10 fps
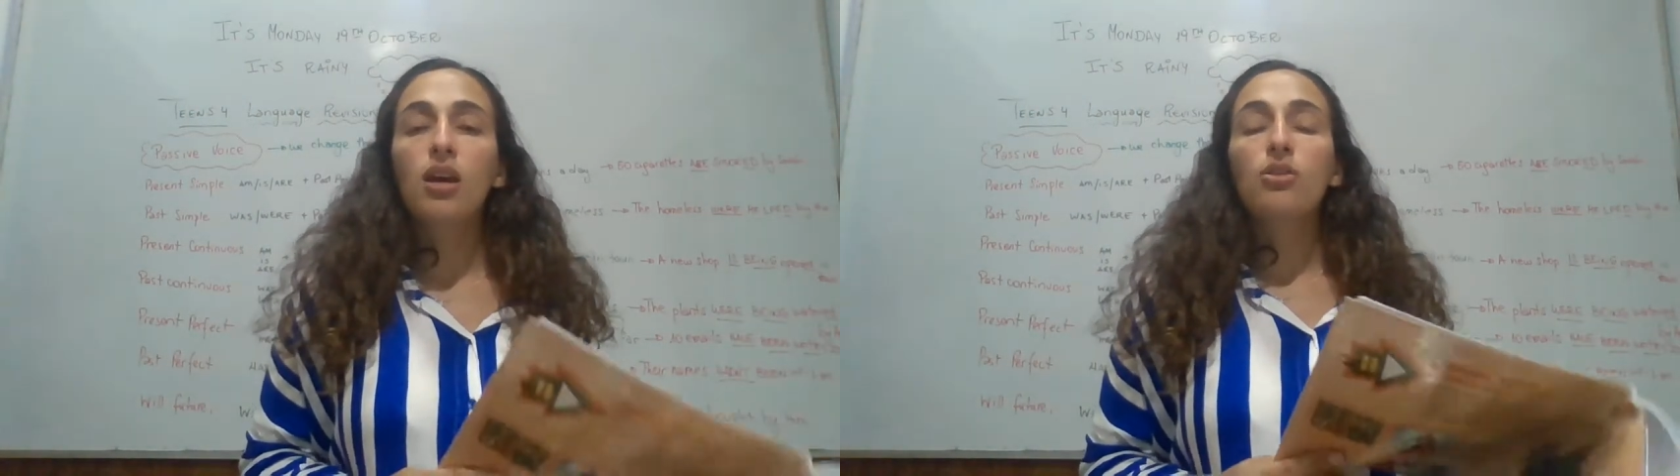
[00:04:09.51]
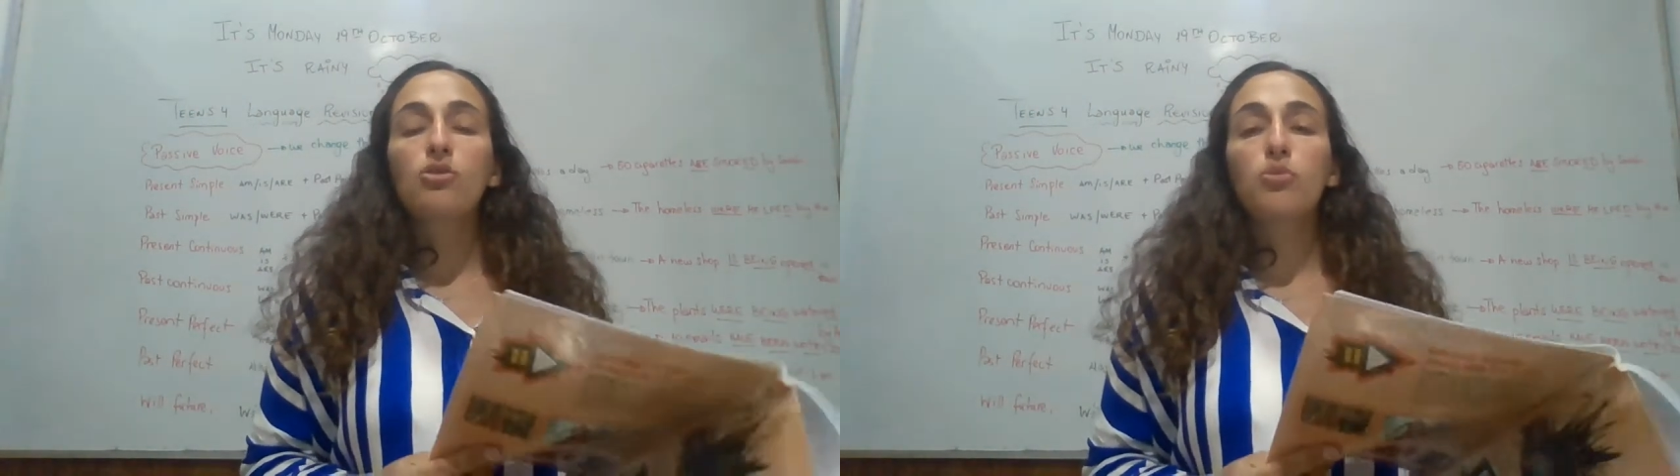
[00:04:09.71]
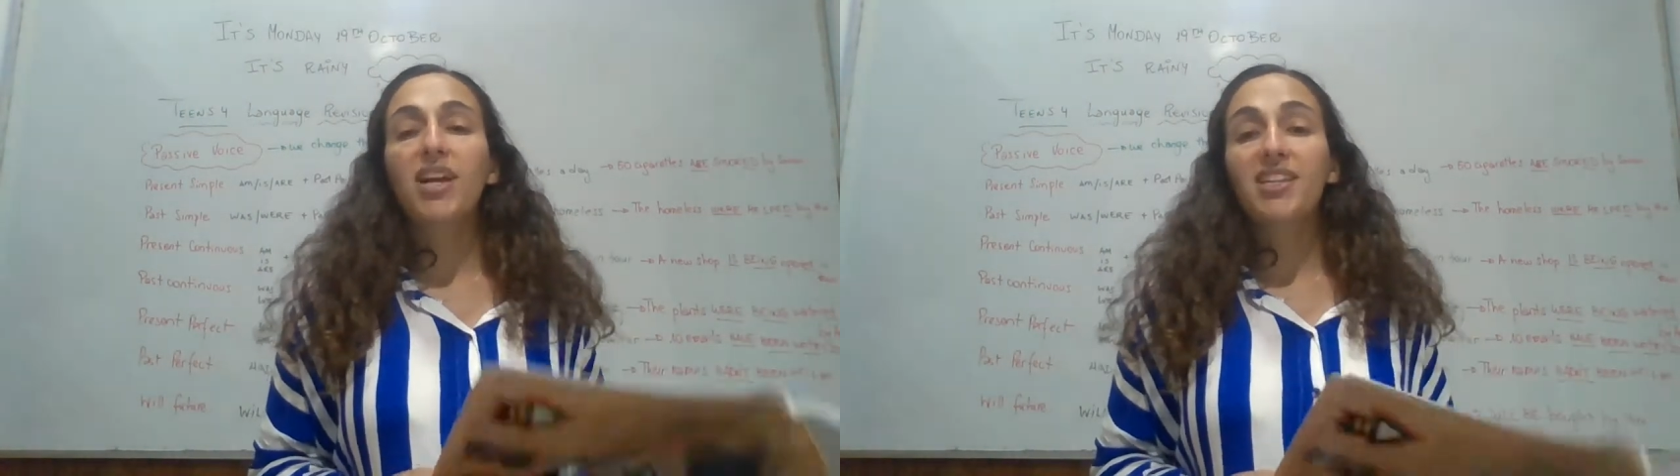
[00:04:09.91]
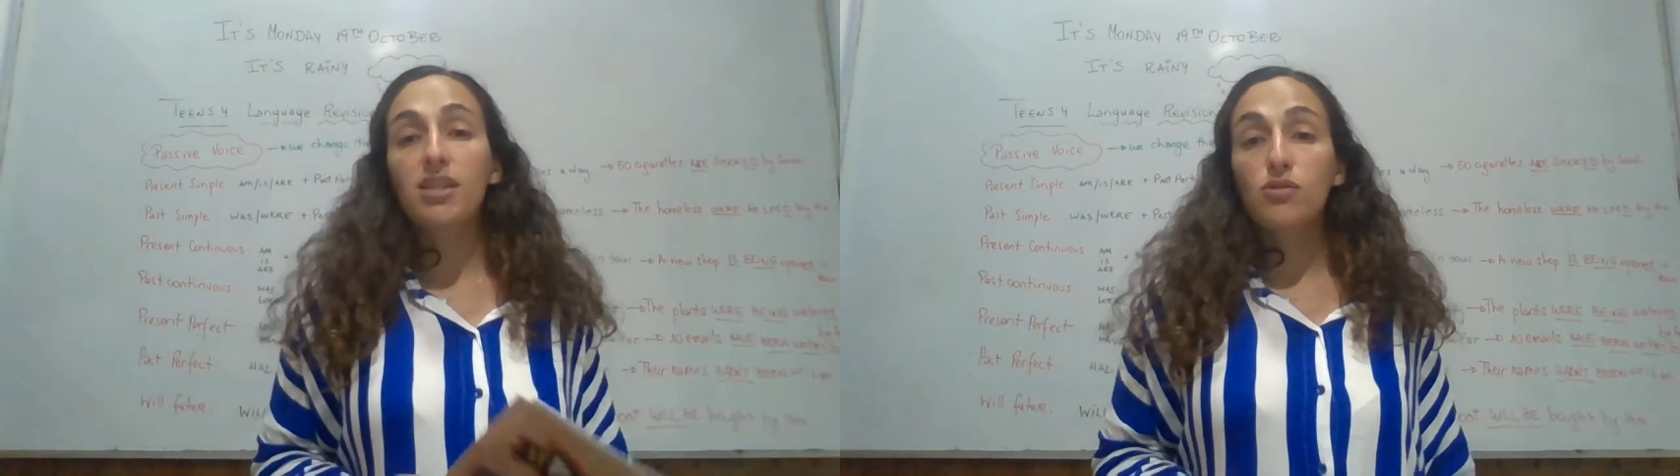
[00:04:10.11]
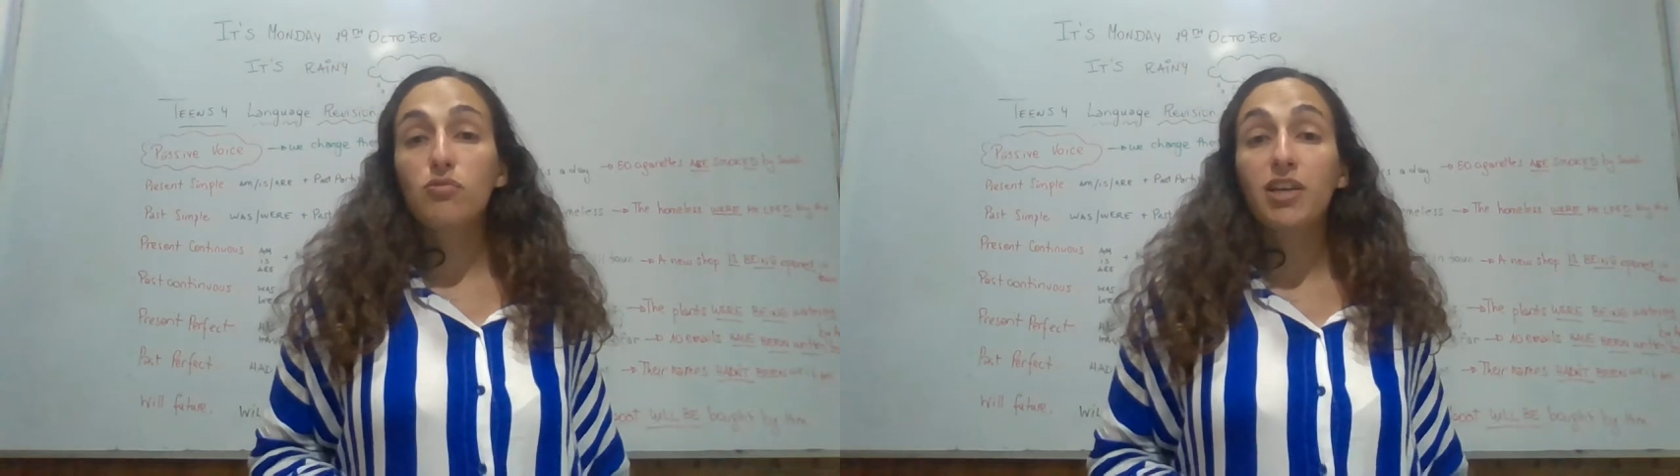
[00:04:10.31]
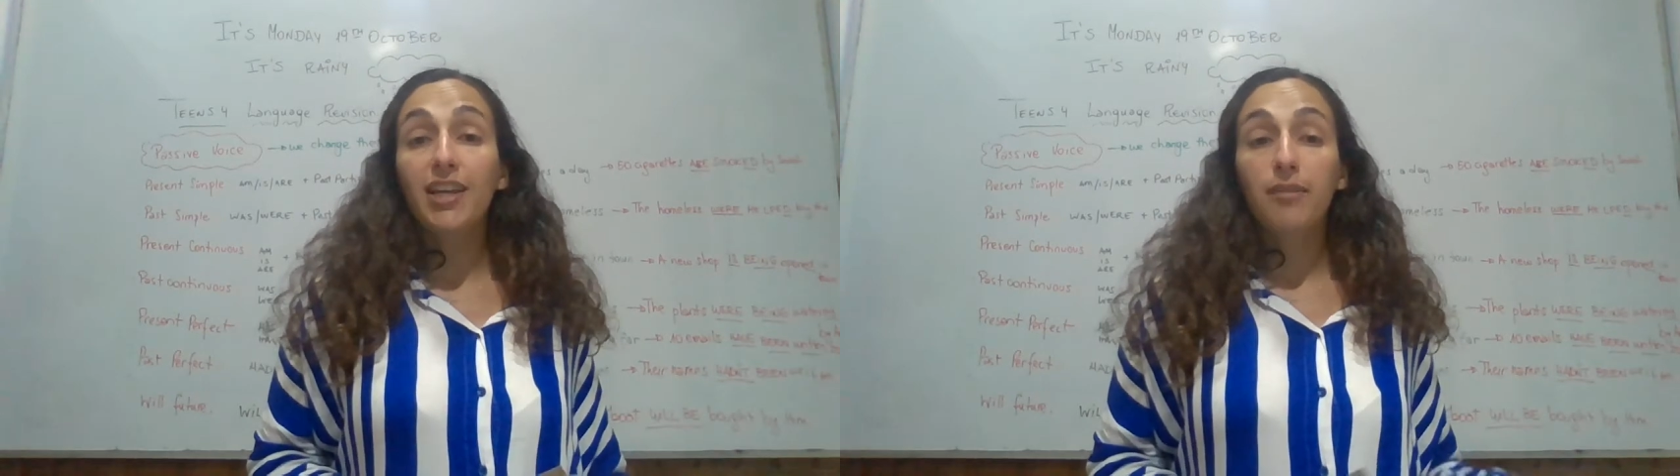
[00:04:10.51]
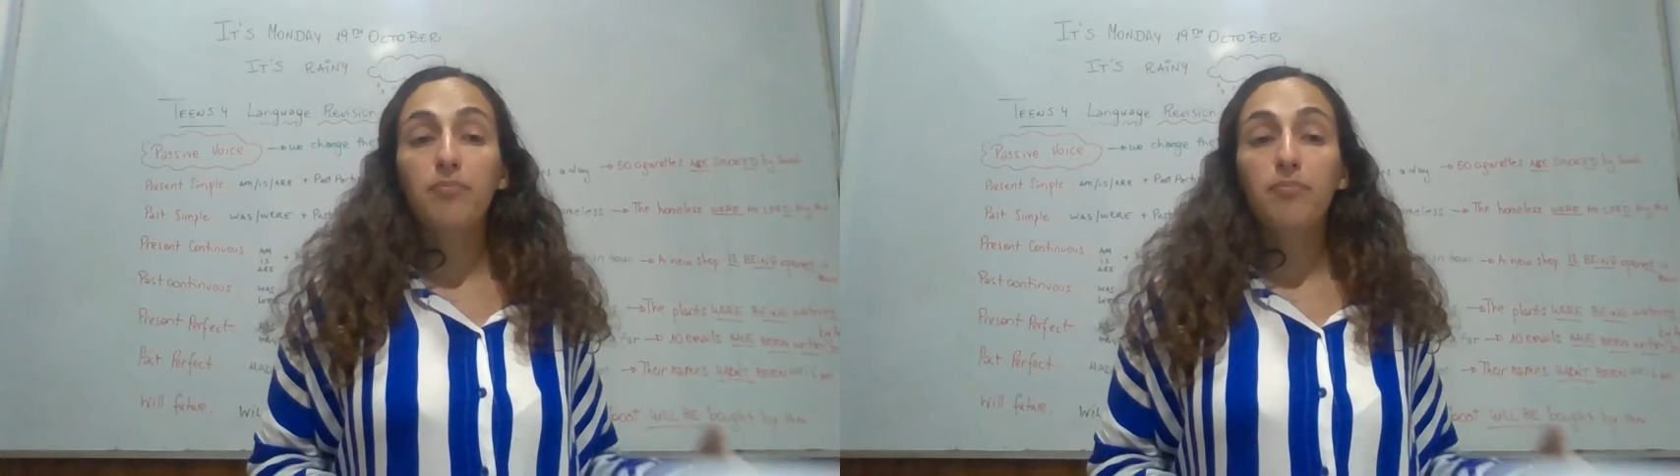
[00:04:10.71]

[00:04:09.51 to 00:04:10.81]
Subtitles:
to practice reading.